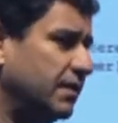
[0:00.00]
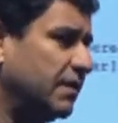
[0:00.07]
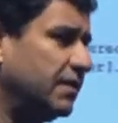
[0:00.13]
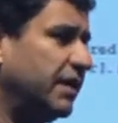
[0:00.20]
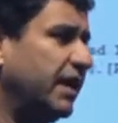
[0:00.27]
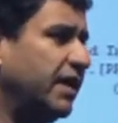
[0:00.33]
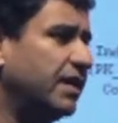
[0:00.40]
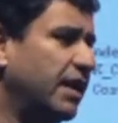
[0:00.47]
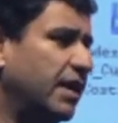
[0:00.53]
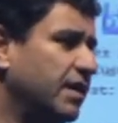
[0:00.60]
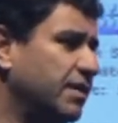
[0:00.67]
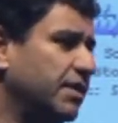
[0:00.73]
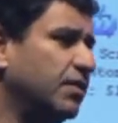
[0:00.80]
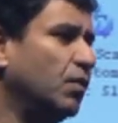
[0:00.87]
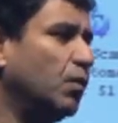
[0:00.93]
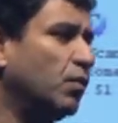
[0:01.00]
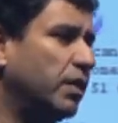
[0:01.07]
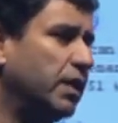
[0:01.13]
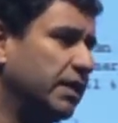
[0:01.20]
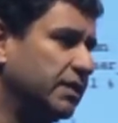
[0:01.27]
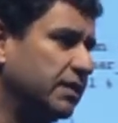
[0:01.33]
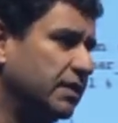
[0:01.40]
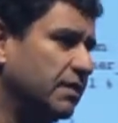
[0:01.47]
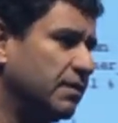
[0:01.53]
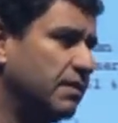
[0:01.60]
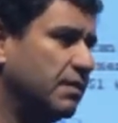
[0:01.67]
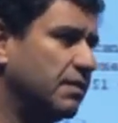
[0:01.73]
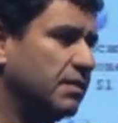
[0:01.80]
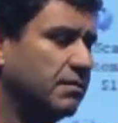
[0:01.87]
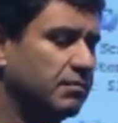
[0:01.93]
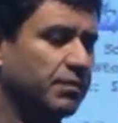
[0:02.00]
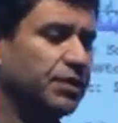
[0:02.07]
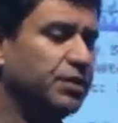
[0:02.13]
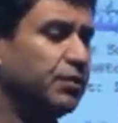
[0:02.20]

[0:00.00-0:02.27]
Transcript: the data you want, but